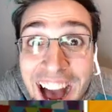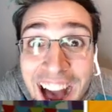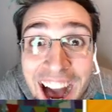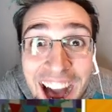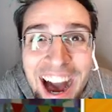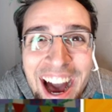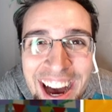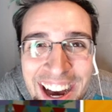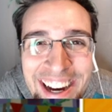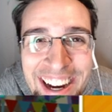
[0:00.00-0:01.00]
Do
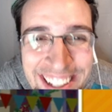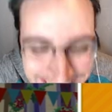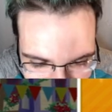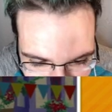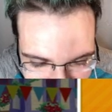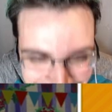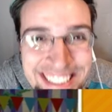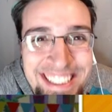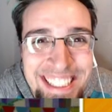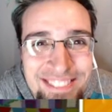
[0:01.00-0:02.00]
you
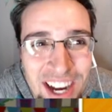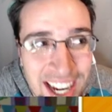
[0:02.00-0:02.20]
guys see my